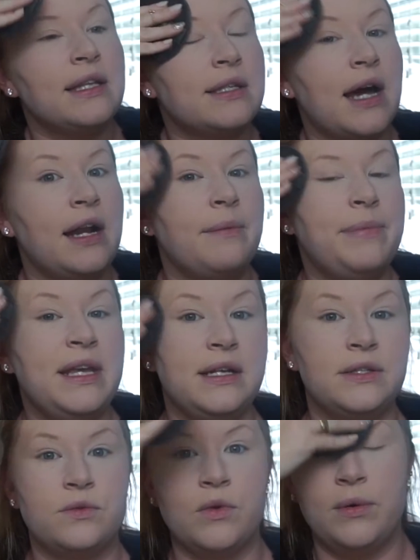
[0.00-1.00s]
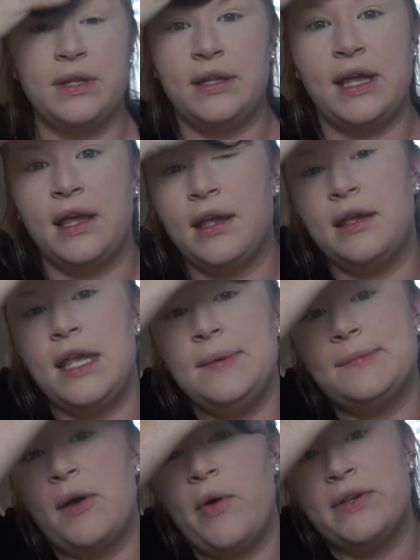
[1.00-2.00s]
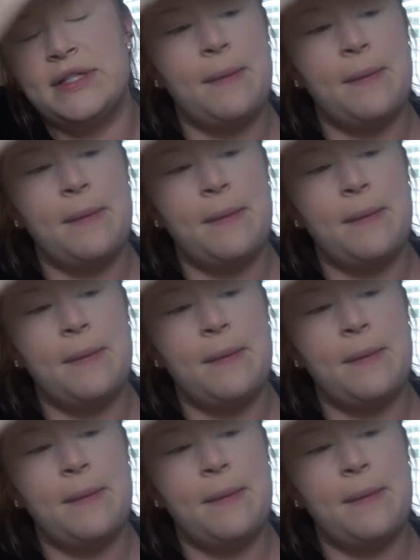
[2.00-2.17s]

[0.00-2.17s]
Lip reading: It's kind of peeks through and like keeps my oils